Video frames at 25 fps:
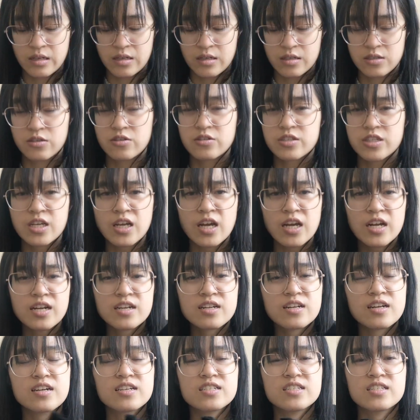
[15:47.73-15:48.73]
So it's kind of
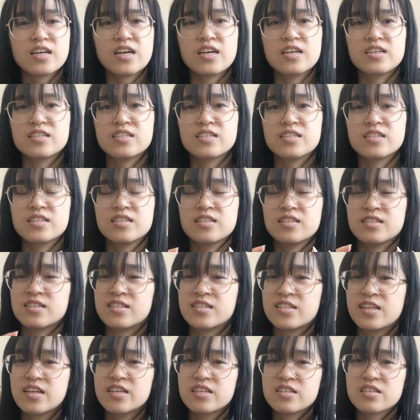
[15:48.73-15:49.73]
nice that it
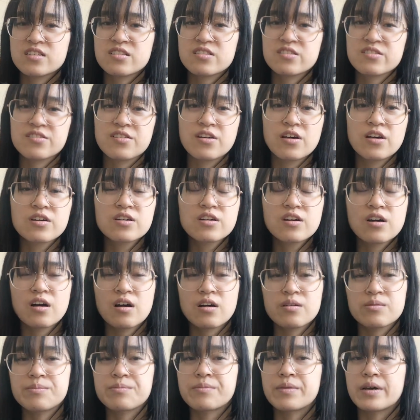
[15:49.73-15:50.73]
stays snug
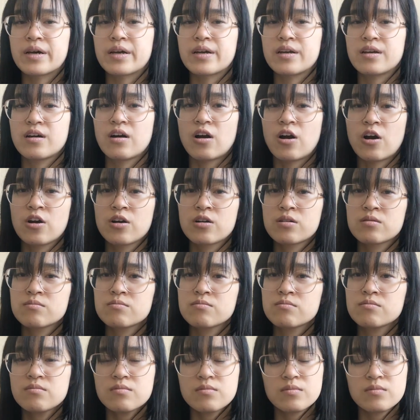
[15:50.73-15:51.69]
on my arm,